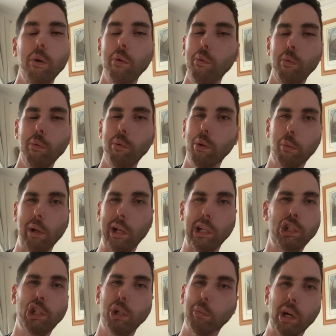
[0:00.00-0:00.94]
the way
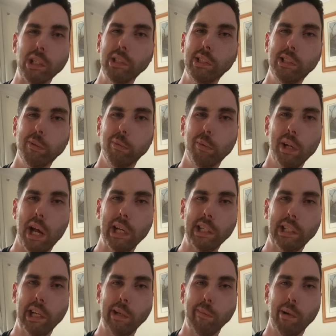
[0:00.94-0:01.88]
she was when I
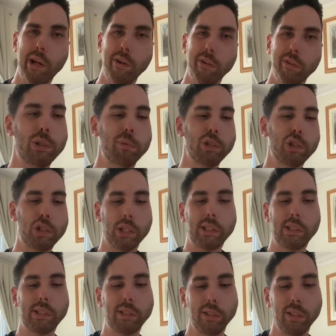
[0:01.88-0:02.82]
came out. She was
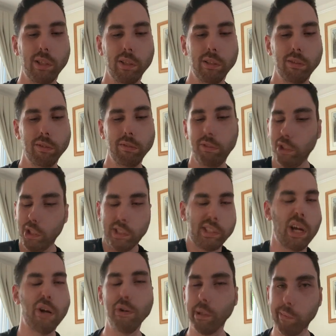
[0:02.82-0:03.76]
just
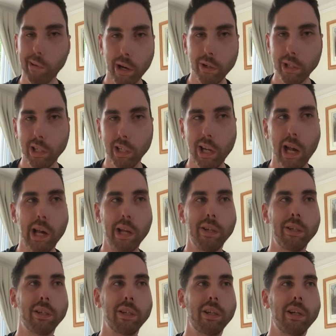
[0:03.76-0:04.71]
sound about it,
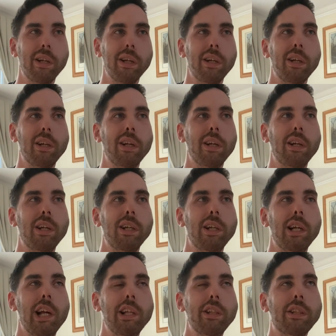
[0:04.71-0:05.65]
and
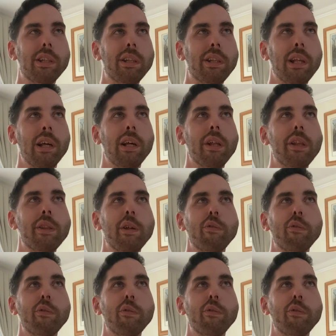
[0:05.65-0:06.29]
the